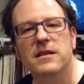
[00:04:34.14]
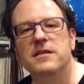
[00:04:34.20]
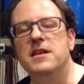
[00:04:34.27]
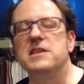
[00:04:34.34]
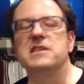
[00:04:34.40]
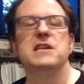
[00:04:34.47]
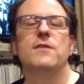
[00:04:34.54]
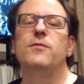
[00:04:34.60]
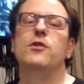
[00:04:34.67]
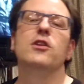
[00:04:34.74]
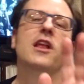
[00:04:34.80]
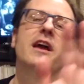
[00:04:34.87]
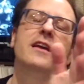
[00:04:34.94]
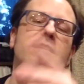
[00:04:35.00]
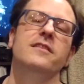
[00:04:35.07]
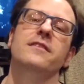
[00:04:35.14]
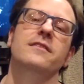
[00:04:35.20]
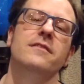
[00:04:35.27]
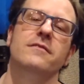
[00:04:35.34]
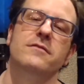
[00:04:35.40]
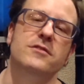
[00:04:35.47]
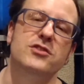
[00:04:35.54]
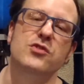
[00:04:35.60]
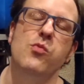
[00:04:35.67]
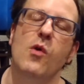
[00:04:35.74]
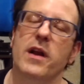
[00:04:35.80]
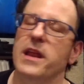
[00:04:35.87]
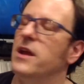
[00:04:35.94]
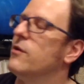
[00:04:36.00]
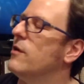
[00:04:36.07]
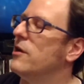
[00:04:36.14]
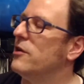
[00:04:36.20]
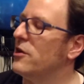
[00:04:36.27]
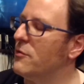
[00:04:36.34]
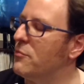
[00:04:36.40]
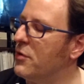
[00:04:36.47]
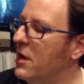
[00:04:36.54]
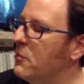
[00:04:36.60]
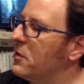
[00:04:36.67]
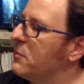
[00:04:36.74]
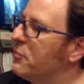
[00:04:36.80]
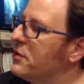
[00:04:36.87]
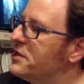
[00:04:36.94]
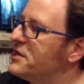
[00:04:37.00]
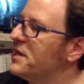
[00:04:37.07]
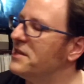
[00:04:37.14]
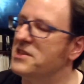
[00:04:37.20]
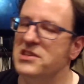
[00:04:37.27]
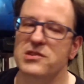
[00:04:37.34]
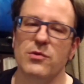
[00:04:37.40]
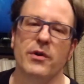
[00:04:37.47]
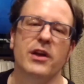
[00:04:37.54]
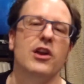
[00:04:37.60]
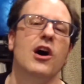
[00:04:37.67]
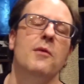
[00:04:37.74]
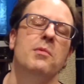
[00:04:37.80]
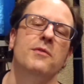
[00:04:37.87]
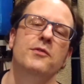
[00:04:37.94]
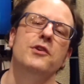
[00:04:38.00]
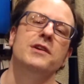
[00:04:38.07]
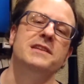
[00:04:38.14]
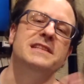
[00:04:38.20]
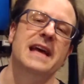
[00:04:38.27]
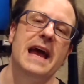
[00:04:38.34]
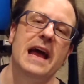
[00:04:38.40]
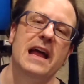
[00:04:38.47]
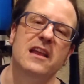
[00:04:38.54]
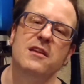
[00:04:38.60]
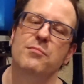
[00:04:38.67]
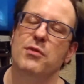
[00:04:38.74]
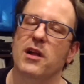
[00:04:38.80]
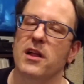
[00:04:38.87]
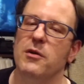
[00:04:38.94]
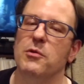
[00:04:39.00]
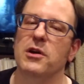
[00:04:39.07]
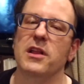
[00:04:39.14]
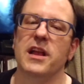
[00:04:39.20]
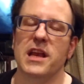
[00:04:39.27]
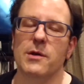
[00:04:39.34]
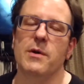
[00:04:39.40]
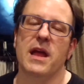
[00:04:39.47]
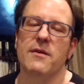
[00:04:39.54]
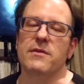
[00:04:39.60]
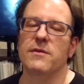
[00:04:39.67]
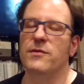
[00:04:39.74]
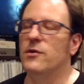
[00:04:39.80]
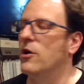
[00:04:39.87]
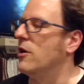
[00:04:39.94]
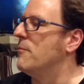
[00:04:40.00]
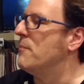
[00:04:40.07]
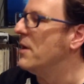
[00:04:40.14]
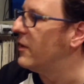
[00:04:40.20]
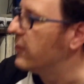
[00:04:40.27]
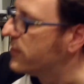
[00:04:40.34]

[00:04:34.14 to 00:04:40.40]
if you're like 20 or under, you probably won't appreciate this story at all. But if you're a dad, you probably will anyway, even if you are a metal